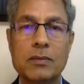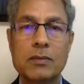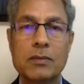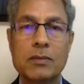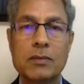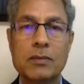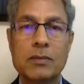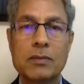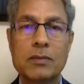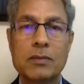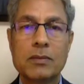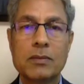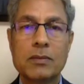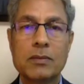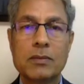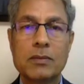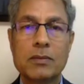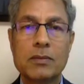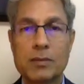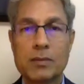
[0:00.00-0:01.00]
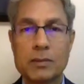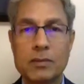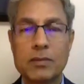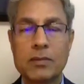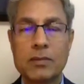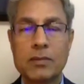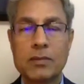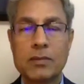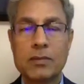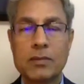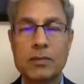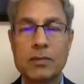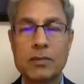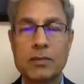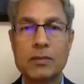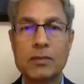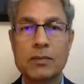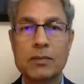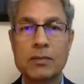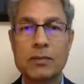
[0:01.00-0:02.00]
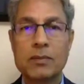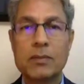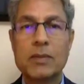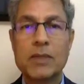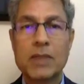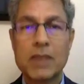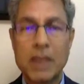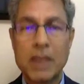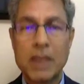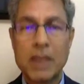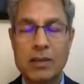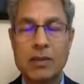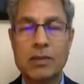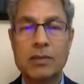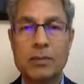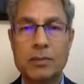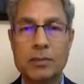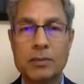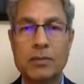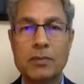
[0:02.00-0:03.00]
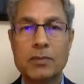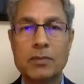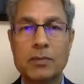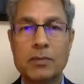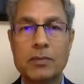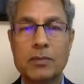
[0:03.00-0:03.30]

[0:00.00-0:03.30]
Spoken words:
This person isn't speaking.